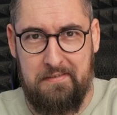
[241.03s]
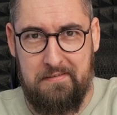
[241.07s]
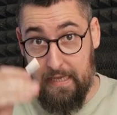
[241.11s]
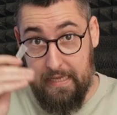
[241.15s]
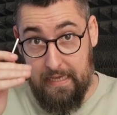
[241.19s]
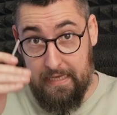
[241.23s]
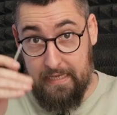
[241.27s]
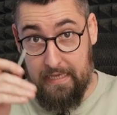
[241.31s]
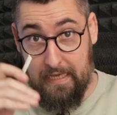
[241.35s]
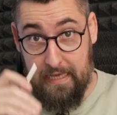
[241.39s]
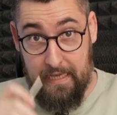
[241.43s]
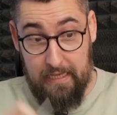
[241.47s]

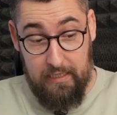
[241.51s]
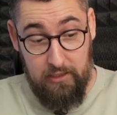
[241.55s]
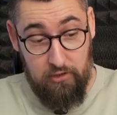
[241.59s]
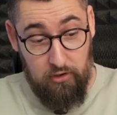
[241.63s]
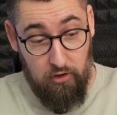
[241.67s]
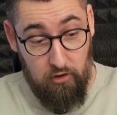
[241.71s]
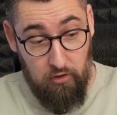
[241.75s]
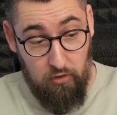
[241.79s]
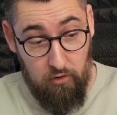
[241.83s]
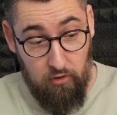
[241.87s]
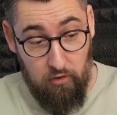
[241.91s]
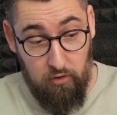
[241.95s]
Again,
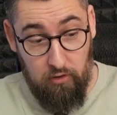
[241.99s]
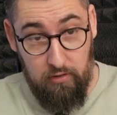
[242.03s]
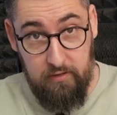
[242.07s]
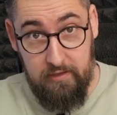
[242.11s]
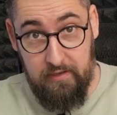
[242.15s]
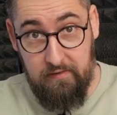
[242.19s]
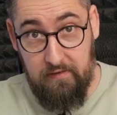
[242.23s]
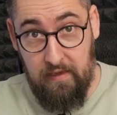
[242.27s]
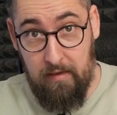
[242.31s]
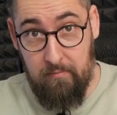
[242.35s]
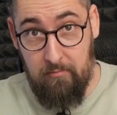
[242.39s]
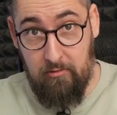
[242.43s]
don't hold the
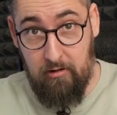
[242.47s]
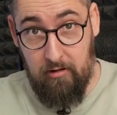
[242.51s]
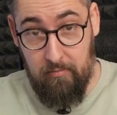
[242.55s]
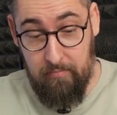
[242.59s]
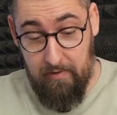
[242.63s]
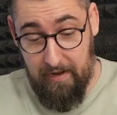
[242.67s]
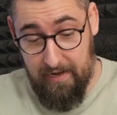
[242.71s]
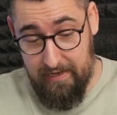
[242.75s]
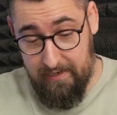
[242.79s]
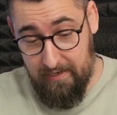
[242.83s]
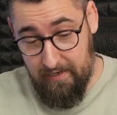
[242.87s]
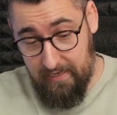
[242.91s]
camera
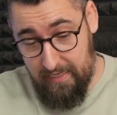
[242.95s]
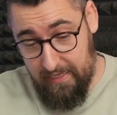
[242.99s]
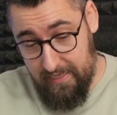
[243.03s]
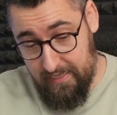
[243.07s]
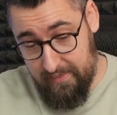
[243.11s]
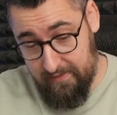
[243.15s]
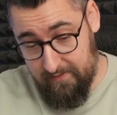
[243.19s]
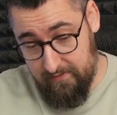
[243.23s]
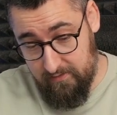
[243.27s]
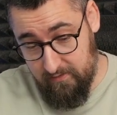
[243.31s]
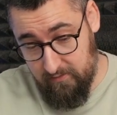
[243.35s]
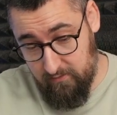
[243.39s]
by the
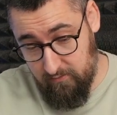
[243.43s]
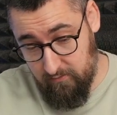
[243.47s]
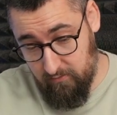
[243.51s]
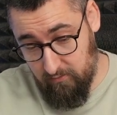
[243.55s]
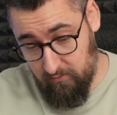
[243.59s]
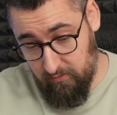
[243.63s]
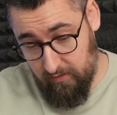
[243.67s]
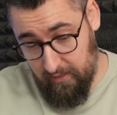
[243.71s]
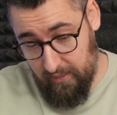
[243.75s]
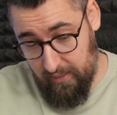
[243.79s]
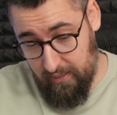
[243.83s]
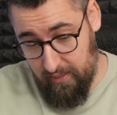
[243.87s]
lens,
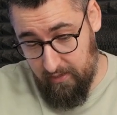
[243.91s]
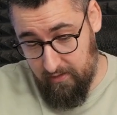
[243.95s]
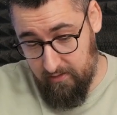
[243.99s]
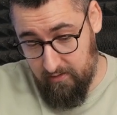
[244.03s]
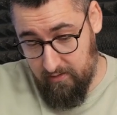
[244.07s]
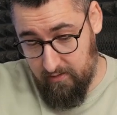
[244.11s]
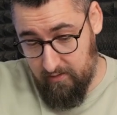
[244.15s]
okay?